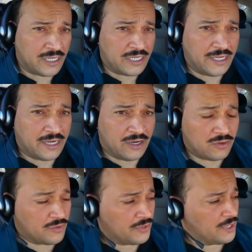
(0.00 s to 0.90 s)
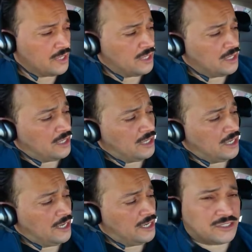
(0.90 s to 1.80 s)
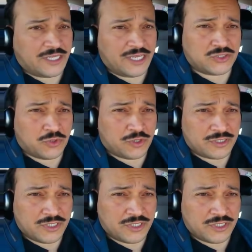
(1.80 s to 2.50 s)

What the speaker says: Now, hey Jordan,